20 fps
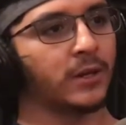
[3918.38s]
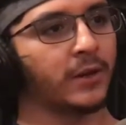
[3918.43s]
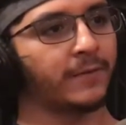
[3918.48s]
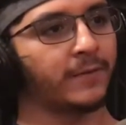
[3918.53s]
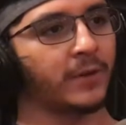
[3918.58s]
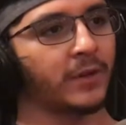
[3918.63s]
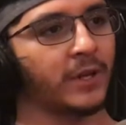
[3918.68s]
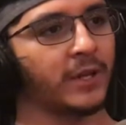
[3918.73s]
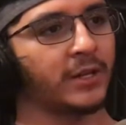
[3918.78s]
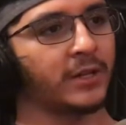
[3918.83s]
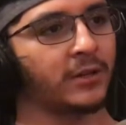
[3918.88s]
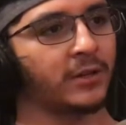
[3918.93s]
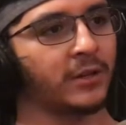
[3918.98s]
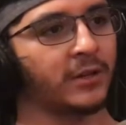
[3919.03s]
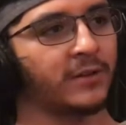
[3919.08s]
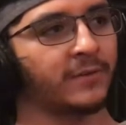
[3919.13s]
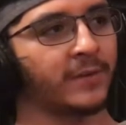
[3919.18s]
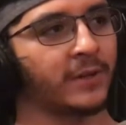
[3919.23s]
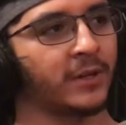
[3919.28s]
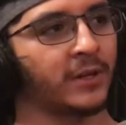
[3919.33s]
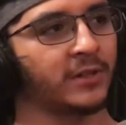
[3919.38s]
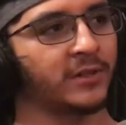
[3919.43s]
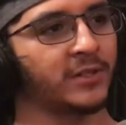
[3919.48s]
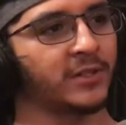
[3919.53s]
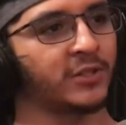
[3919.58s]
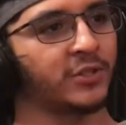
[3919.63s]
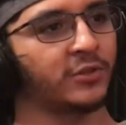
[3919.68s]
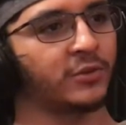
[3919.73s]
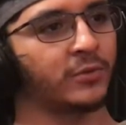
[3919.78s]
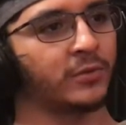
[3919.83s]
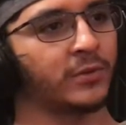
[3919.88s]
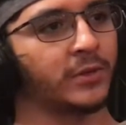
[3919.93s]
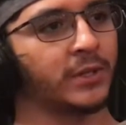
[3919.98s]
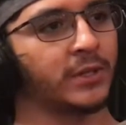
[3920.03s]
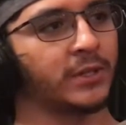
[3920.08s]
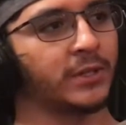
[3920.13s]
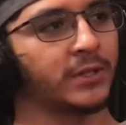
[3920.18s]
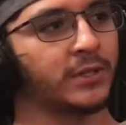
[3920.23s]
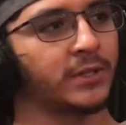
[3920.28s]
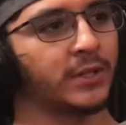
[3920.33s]
I feel like a lot of it got destroyed
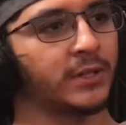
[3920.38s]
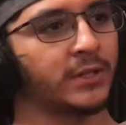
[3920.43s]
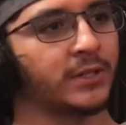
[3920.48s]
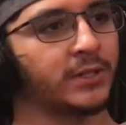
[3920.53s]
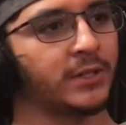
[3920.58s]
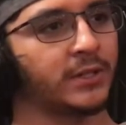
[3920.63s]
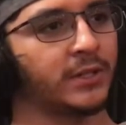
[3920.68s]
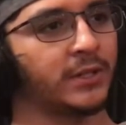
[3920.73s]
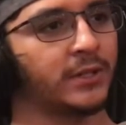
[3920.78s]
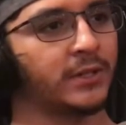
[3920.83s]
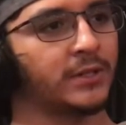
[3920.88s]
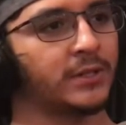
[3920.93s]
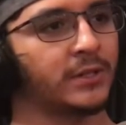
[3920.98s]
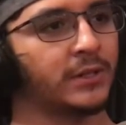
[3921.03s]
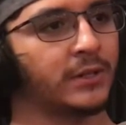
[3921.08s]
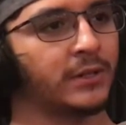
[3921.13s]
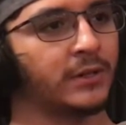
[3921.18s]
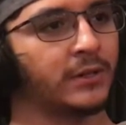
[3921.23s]
instead of seized,